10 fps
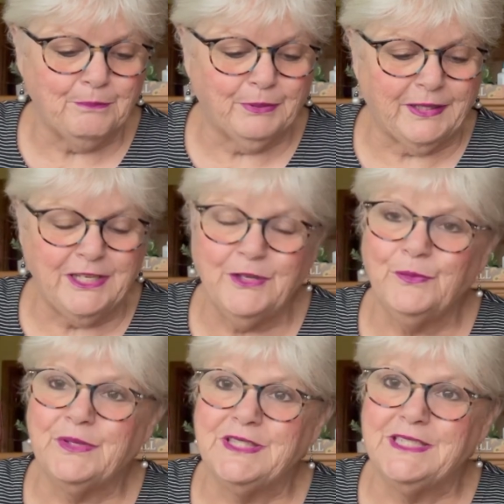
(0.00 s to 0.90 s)
blend it
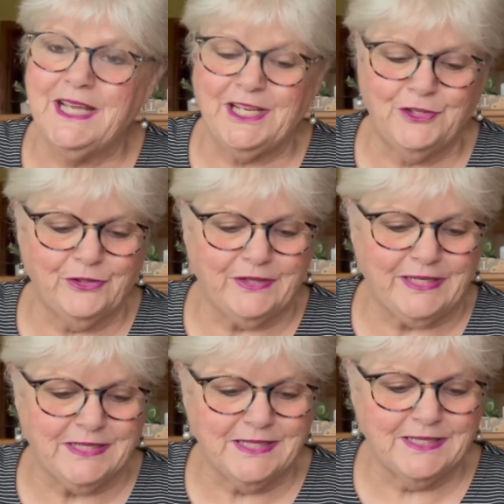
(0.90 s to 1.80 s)
with
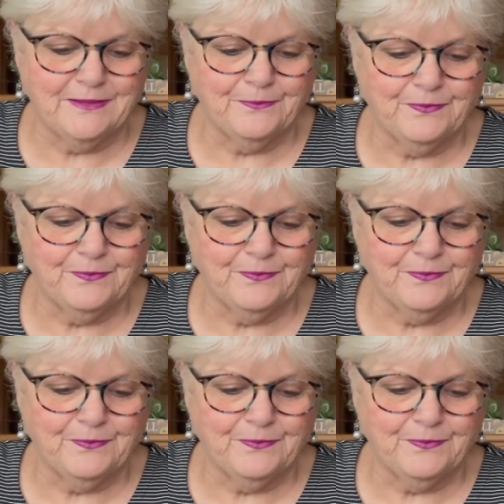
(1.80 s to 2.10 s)
tenderness,